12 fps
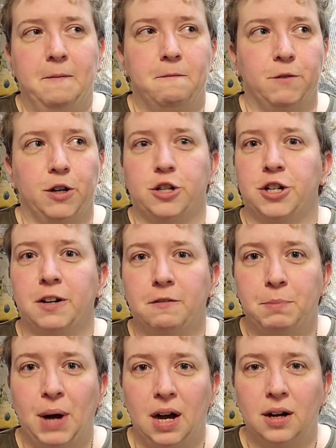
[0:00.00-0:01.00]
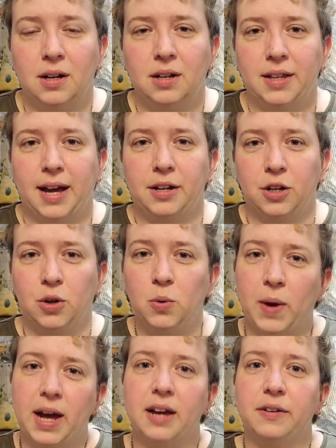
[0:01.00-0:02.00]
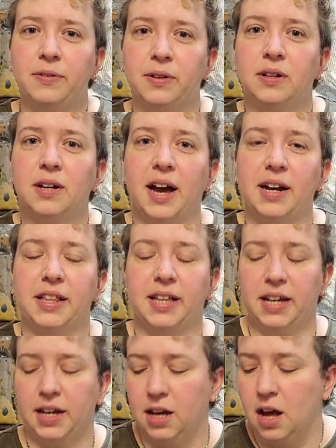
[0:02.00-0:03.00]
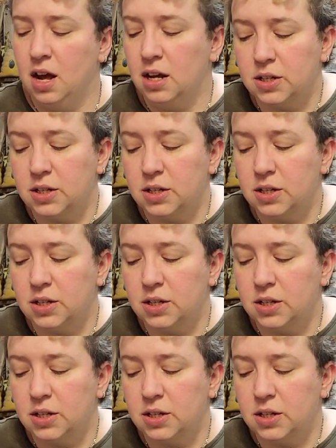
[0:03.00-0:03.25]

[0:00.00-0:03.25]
version of punk, that new wave kind of thing.